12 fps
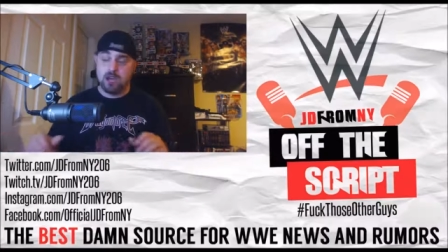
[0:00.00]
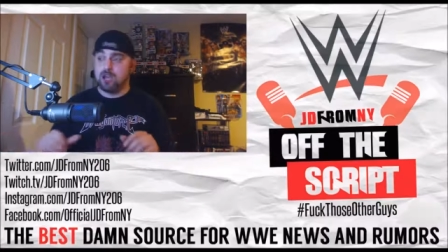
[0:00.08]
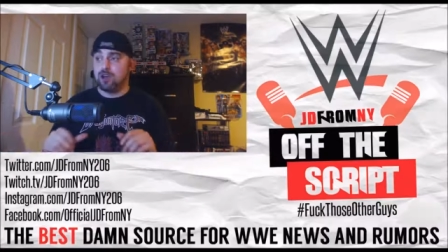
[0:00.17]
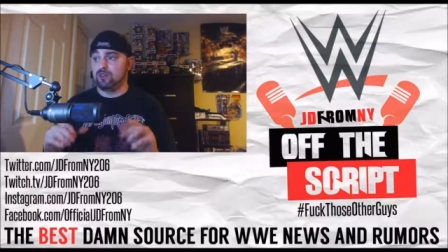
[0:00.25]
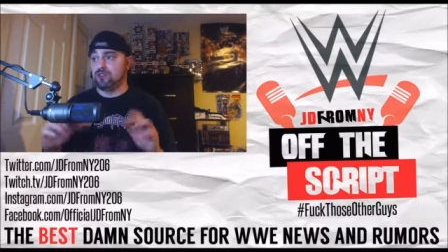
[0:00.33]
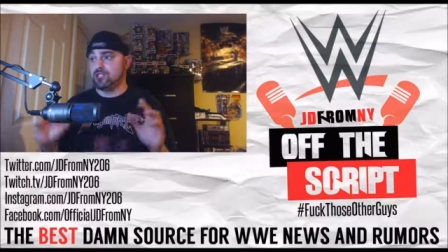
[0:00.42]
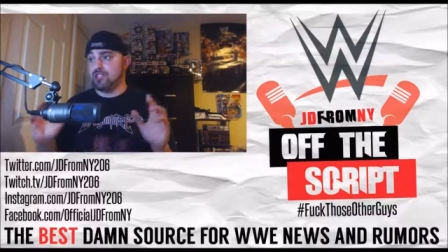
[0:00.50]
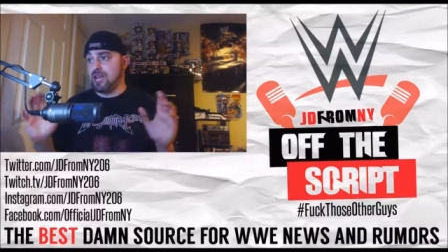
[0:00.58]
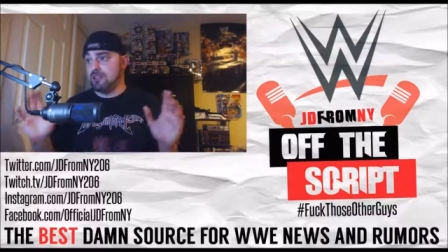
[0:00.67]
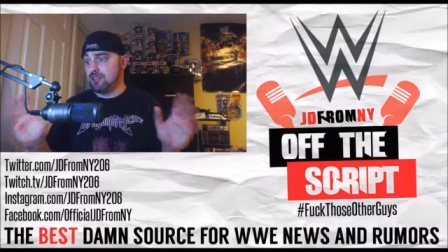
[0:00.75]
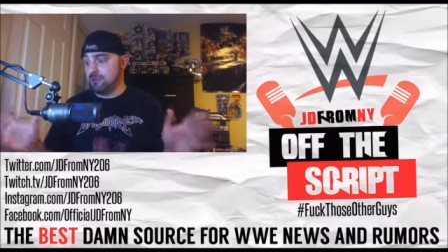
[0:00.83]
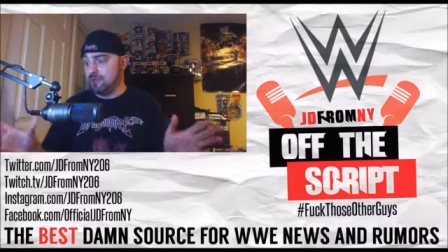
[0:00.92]
I
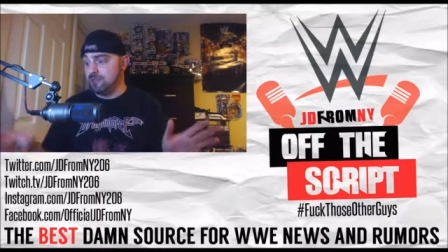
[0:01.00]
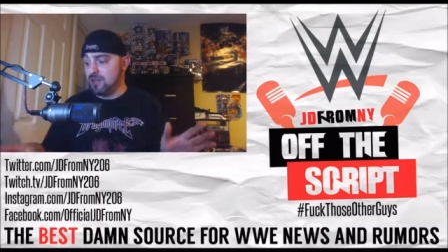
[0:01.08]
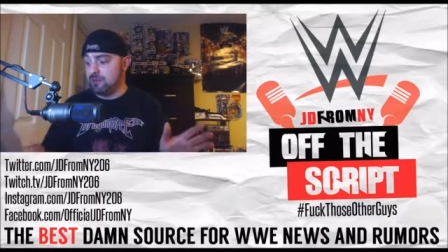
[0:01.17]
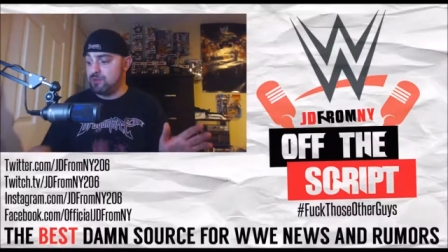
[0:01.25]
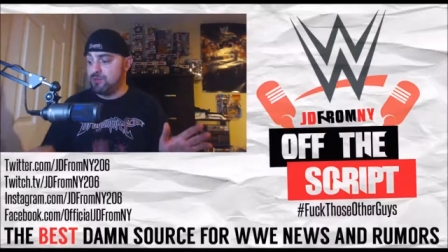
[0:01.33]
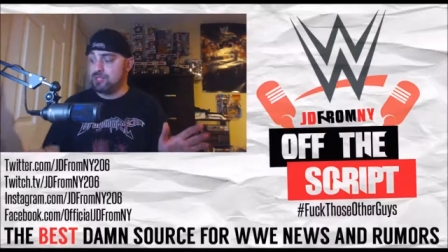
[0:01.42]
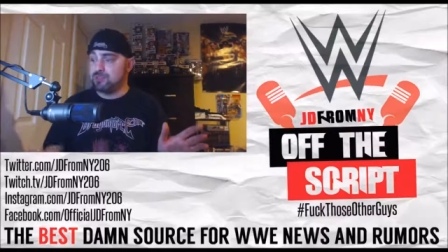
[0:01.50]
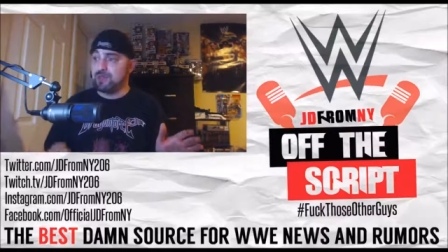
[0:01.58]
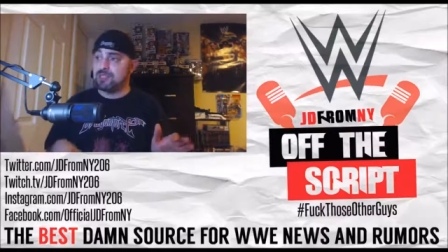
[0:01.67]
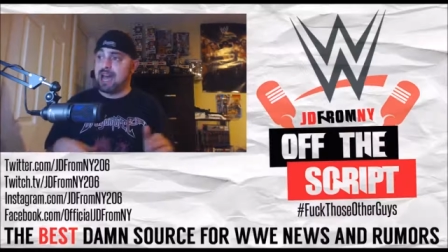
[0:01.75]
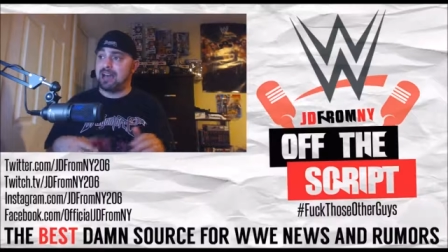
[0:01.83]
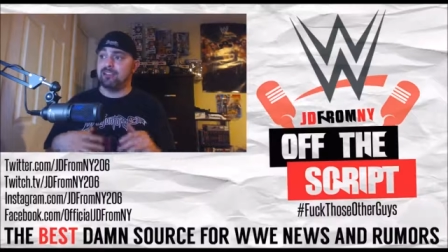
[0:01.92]
understand WWE's
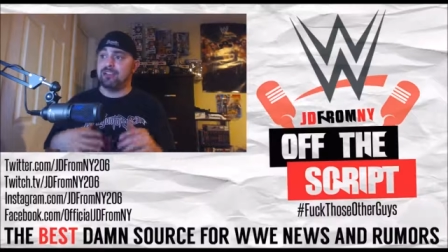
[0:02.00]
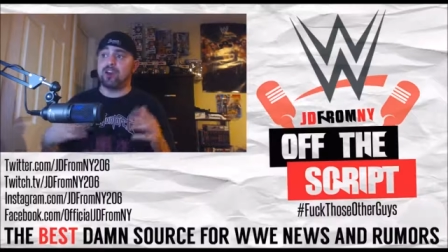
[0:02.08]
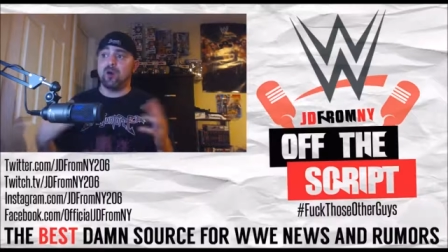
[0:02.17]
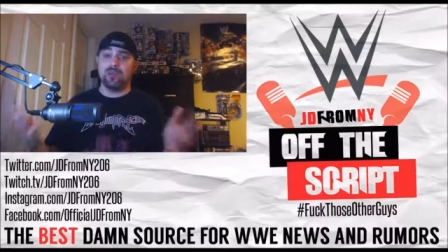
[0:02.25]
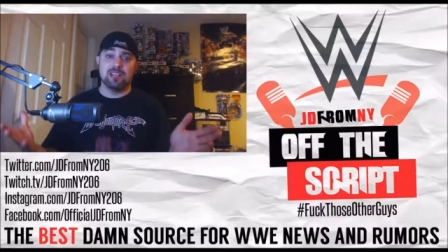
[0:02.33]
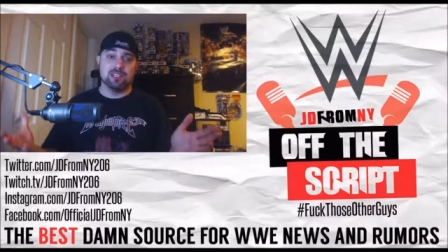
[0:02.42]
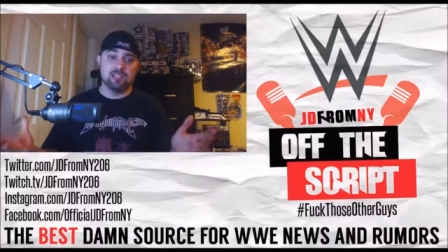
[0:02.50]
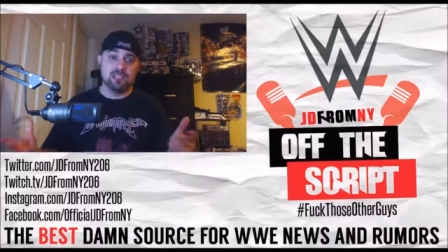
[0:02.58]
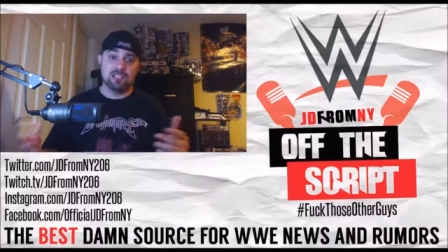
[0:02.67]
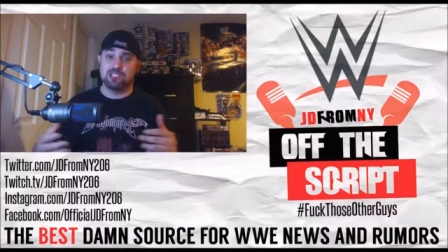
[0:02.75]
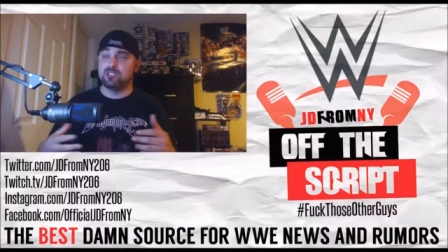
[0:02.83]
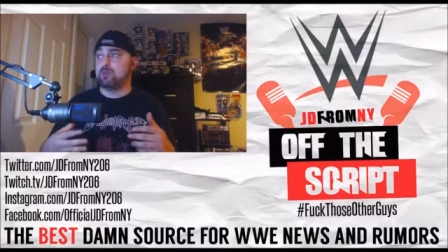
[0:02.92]
mentality going
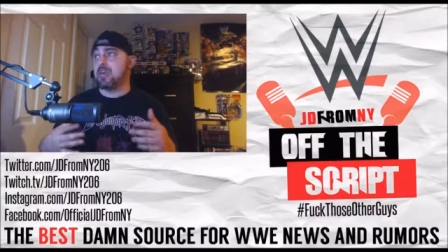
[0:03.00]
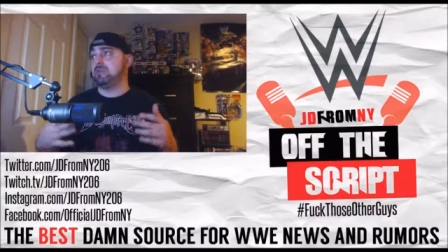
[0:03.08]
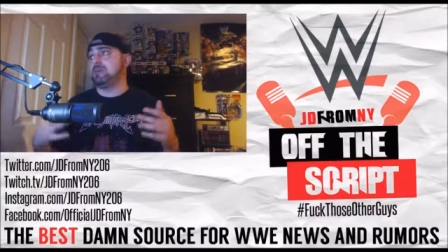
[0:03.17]
into this is